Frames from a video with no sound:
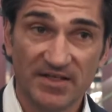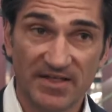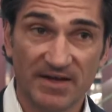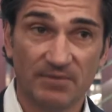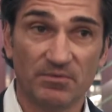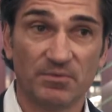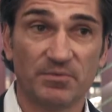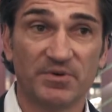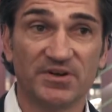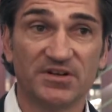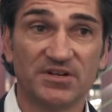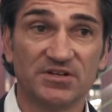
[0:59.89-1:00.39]
that
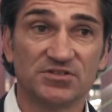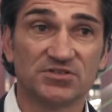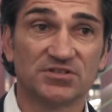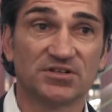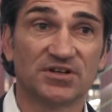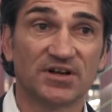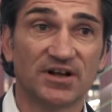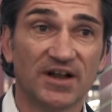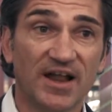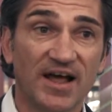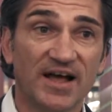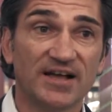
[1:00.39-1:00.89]
we'll be teaching
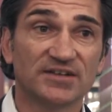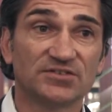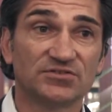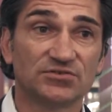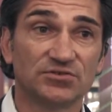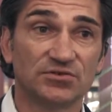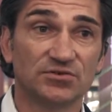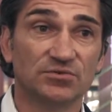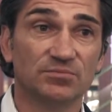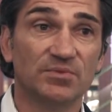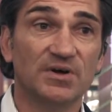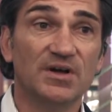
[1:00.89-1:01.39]
in the
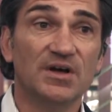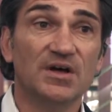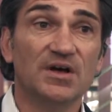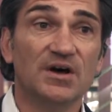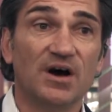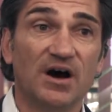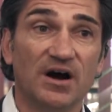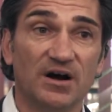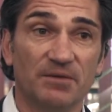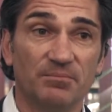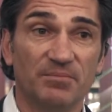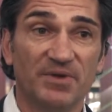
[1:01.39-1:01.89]
classroom
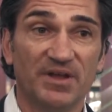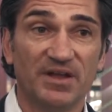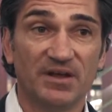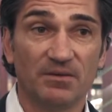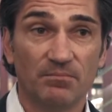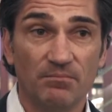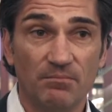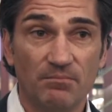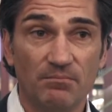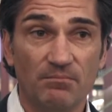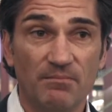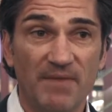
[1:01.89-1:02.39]
are
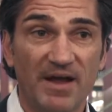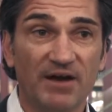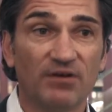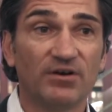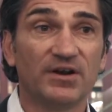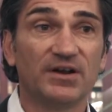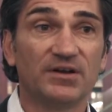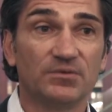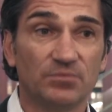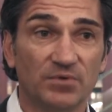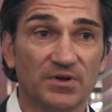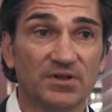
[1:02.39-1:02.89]
being
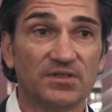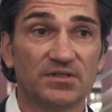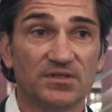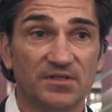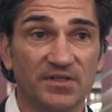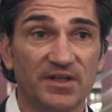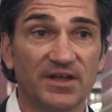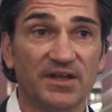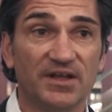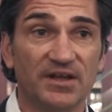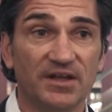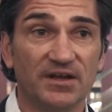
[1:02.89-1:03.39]
married with
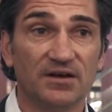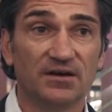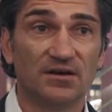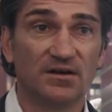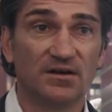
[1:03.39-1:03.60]
the,